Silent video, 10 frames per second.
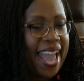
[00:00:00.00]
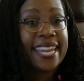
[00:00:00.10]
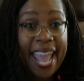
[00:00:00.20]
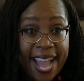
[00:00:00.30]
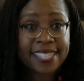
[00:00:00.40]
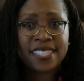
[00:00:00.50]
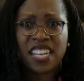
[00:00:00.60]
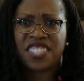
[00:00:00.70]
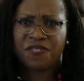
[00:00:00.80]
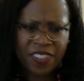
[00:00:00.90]
and asked
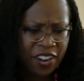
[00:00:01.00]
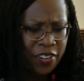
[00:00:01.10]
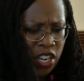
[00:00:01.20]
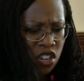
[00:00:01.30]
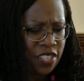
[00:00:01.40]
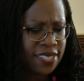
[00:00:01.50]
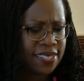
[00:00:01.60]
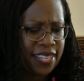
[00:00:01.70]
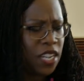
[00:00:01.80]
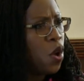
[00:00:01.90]
us very
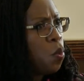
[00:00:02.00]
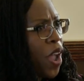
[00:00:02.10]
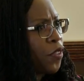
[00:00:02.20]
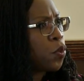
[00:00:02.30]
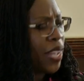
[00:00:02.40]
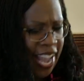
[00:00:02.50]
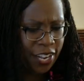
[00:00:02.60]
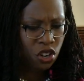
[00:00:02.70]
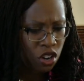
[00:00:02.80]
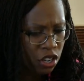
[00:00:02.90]
earnestly whether we
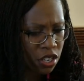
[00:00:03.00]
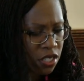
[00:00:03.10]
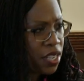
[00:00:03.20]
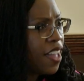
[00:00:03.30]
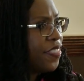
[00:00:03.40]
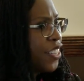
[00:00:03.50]
had heard